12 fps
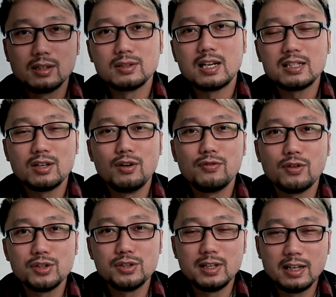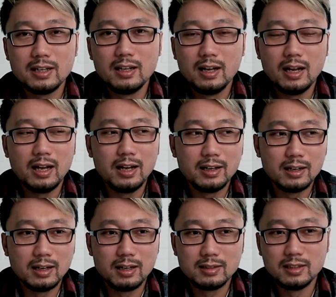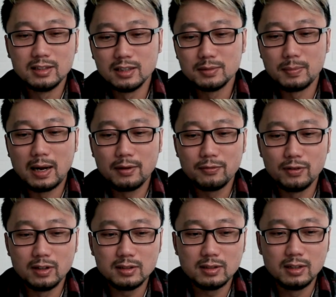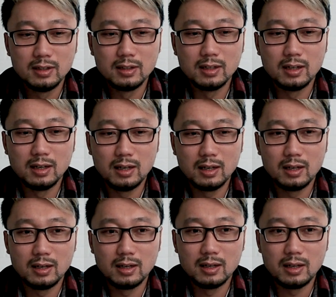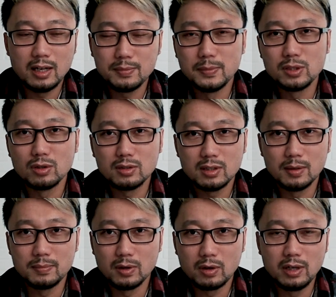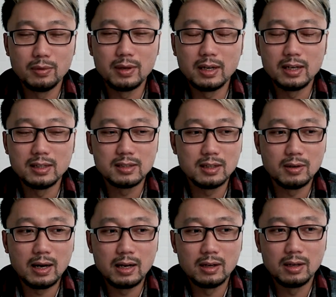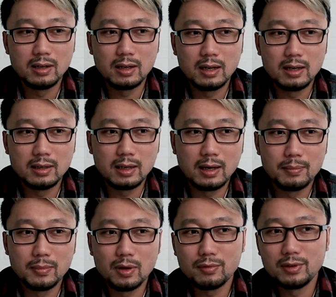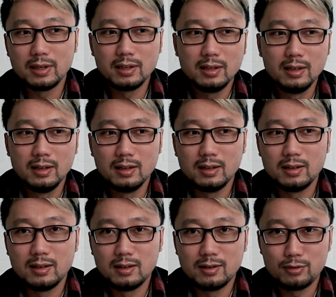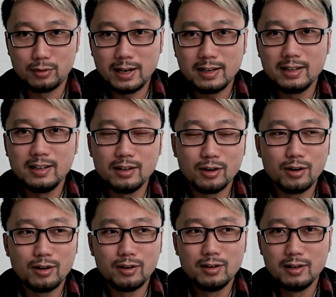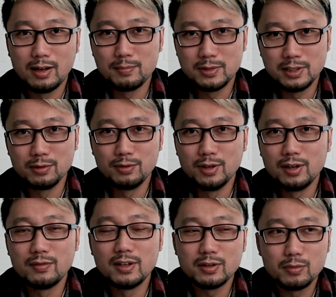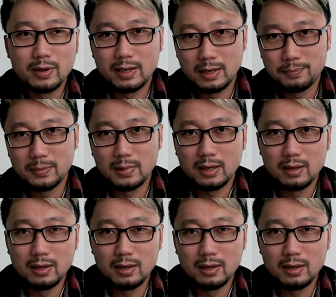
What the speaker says: So that's all for today, and this is my first episode of the Q&A, so I'm not really ready, or I'm still nervous when I'm